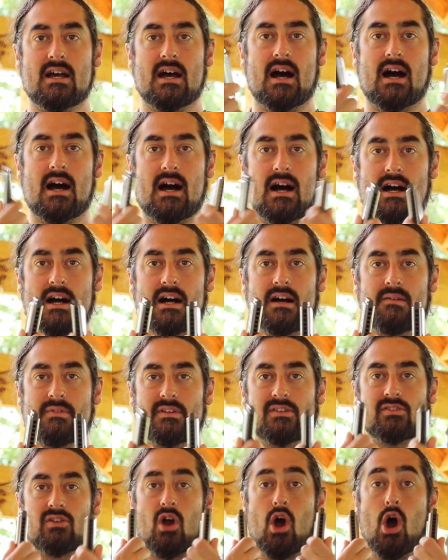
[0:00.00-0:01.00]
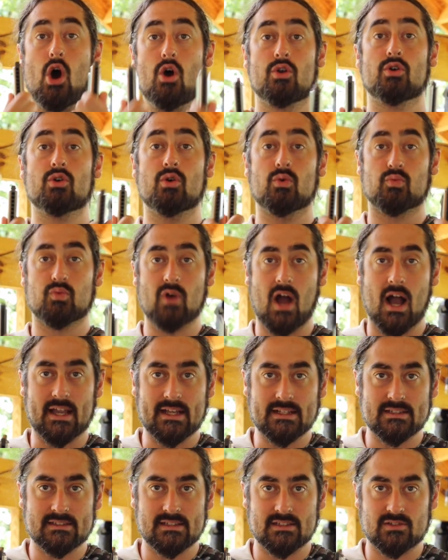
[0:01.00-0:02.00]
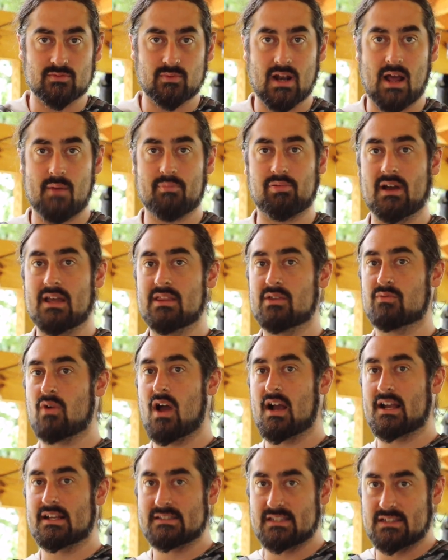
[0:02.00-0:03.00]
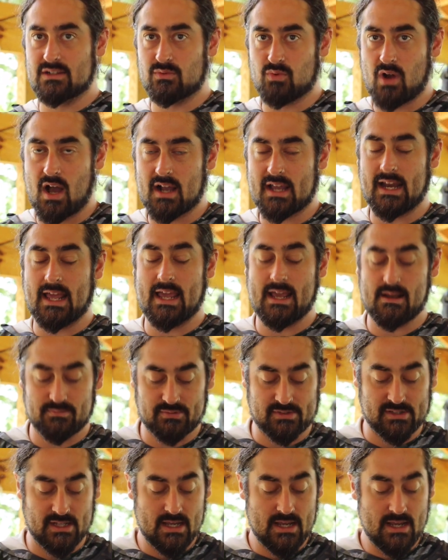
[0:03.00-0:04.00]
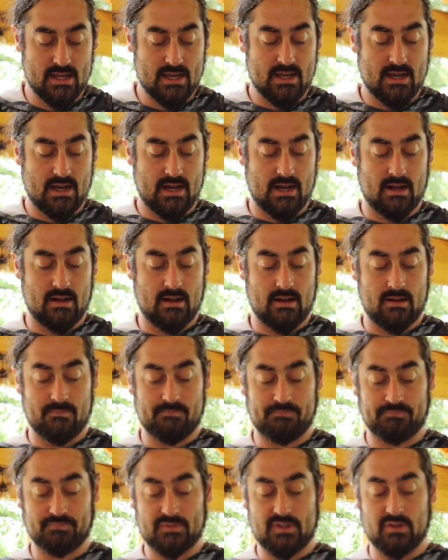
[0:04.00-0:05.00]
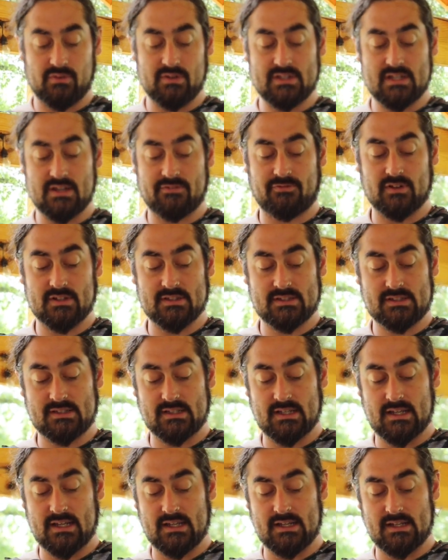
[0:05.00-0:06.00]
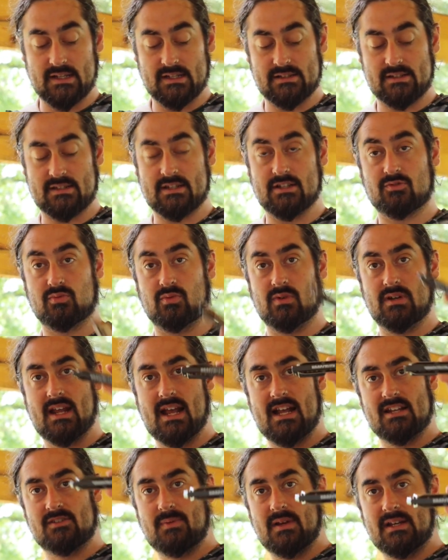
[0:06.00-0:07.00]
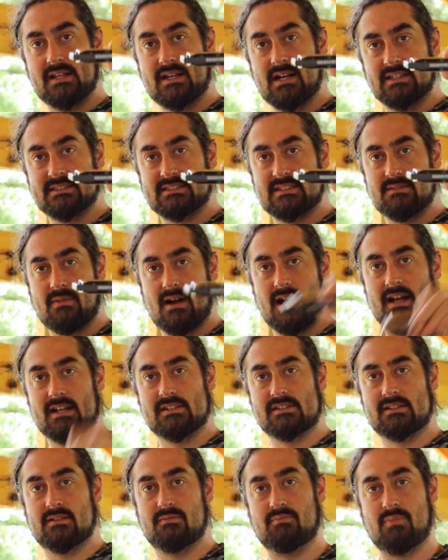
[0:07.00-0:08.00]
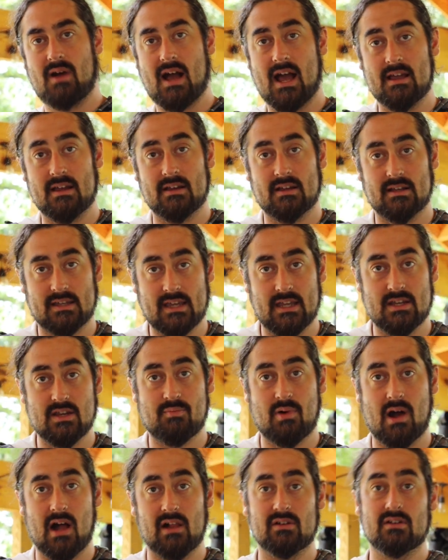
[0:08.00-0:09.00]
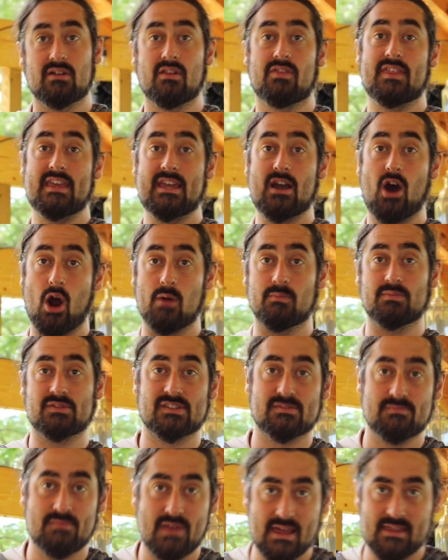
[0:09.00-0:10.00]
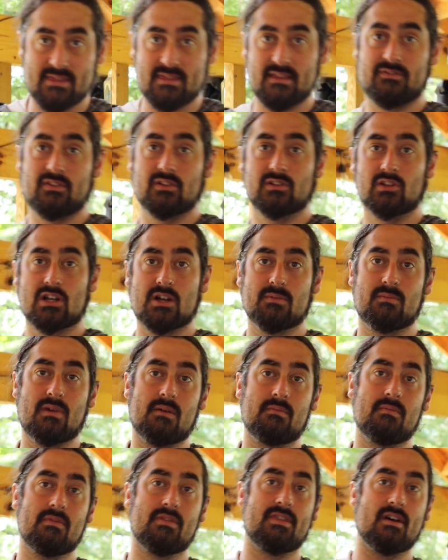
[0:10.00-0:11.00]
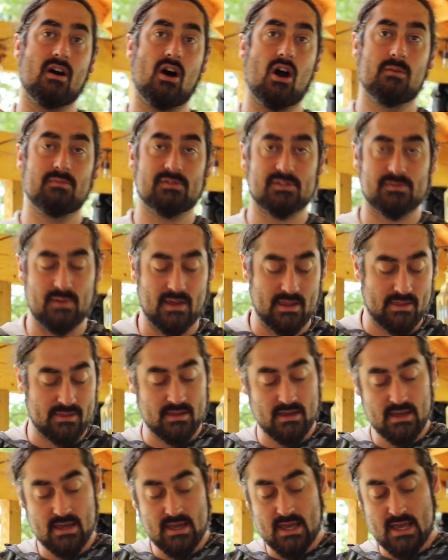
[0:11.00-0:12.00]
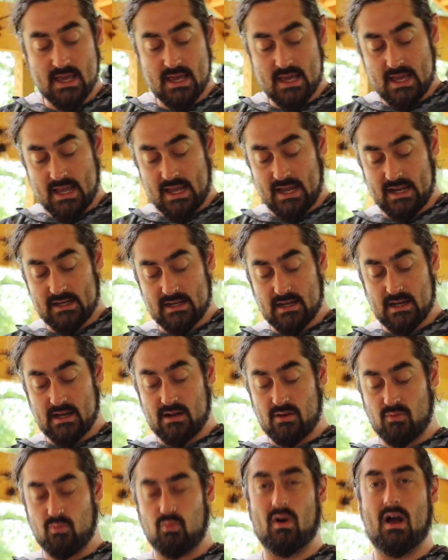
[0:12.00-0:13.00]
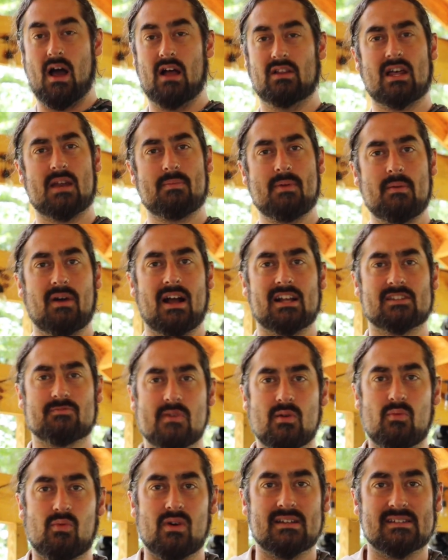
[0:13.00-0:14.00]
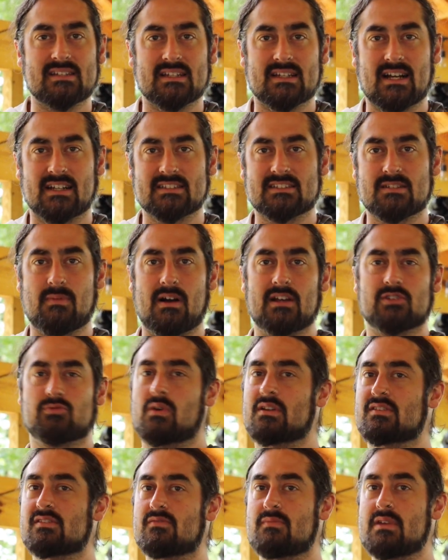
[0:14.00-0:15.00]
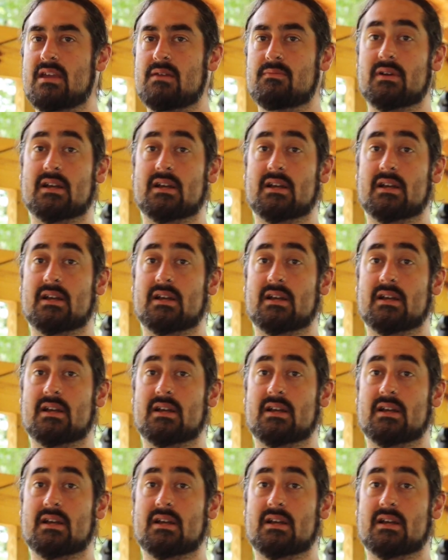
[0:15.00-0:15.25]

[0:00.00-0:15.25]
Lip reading: These are HOHNER Rockets is what I play, the Rockets and the Rocket Amps. The only difference is this one has been customized by Kenya Pollard, the HARPSMITH. If you look him up, the HARPSMITH. And a lot of people ask me, what does it customize? What does it mean?